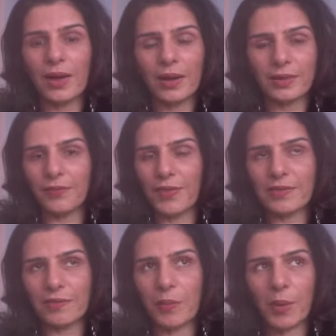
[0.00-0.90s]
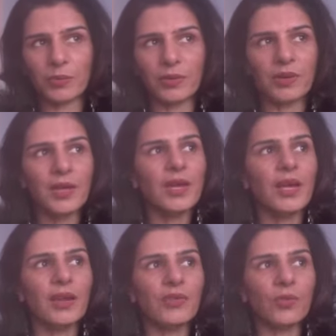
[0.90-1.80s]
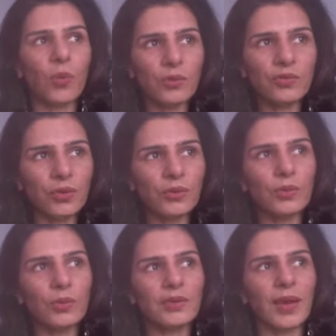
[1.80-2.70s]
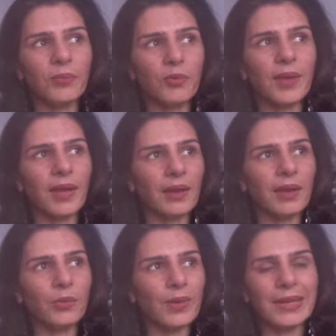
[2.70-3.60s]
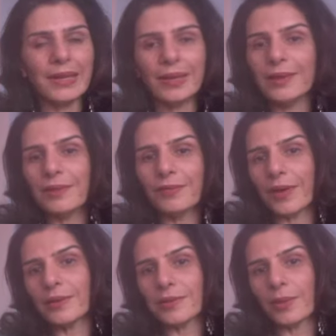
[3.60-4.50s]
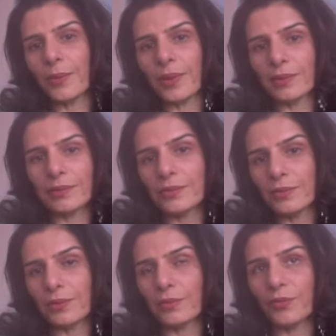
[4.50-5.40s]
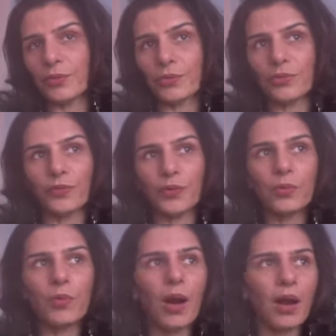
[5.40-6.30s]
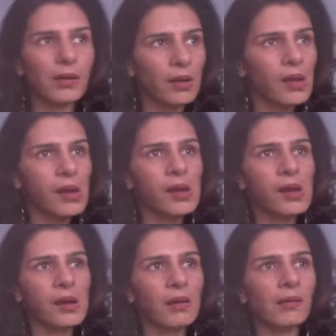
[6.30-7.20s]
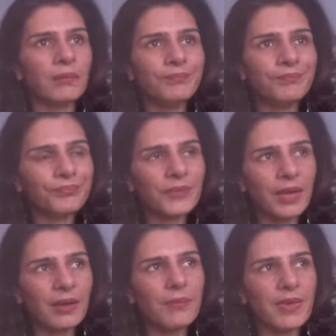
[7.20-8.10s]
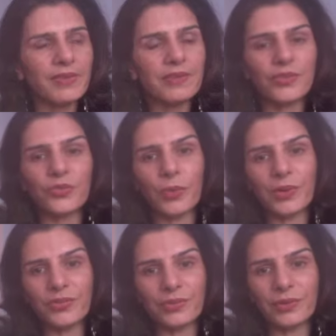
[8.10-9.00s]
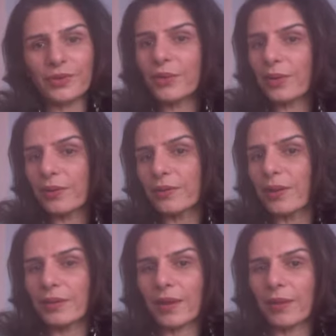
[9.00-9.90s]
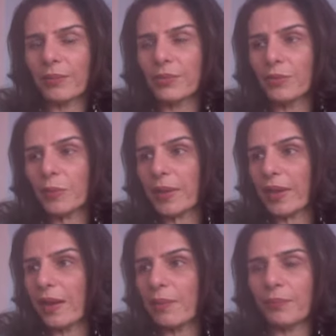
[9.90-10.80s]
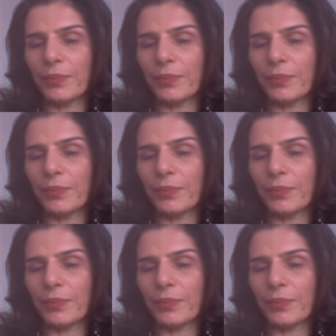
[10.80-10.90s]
defensive about it. It is also not a good time to be getting into any legal fights, Aquarians. So for those of you who are in a messy situation, not a great time to be picking up